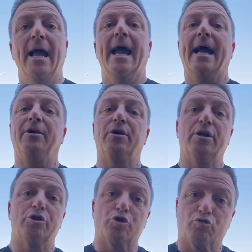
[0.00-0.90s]
and you're
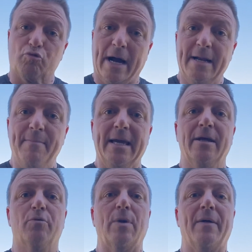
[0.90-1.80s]
going to try to make it
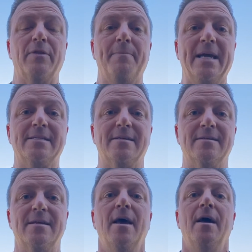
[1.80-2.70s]
around the
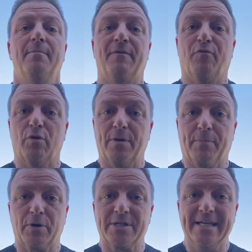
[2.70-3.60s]
bases before the
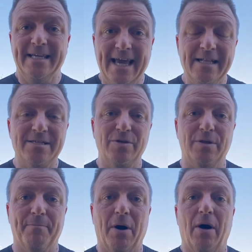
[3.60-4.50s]
person gets to the
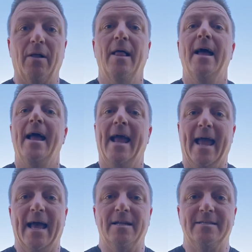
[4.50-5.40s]
ball
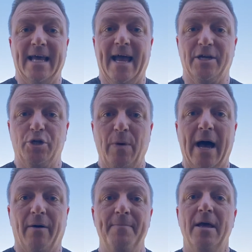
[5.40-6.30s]
and tags you
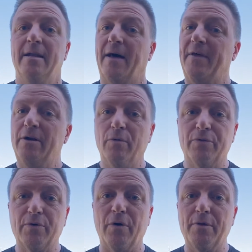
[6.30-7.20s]
out. Now, they don't
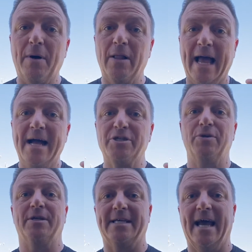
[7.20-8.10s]
throw the ball at you
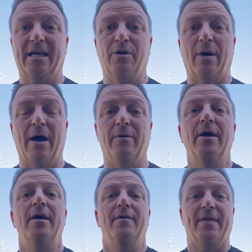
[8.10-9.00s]
to tag you out.
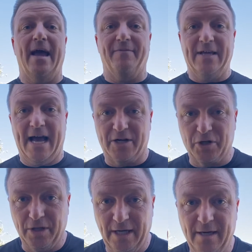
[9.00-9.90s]
They have to
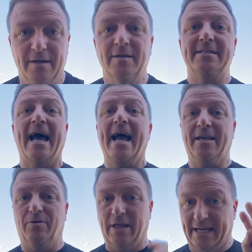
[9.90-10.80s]
actually tag
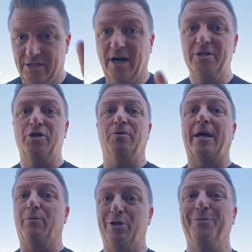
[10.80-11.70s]
you, like touch you,
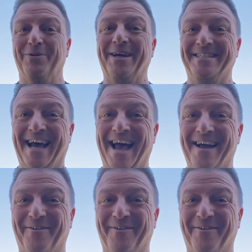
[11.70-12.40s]
like when you play tag.